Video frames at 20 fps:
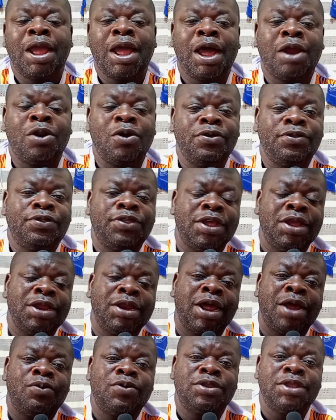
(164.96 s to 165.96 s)
I don't think
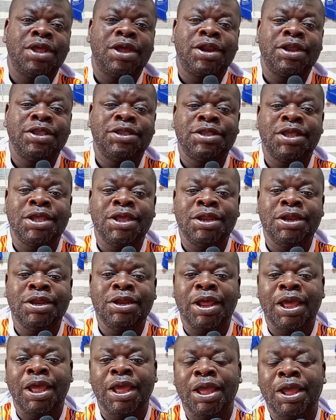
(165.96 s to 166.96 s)
that was the
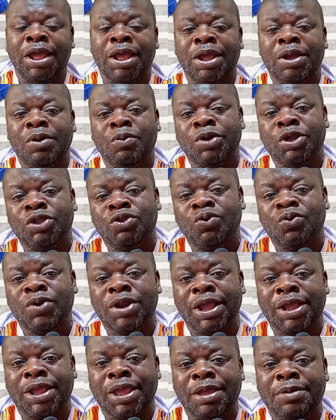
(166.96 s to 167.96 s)
reason we drew
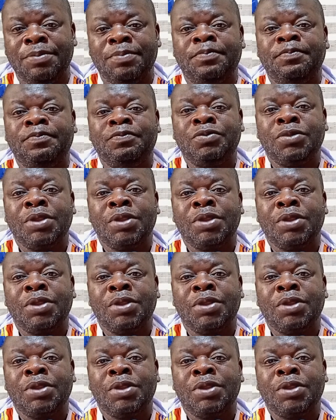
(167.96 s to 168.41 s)
the game.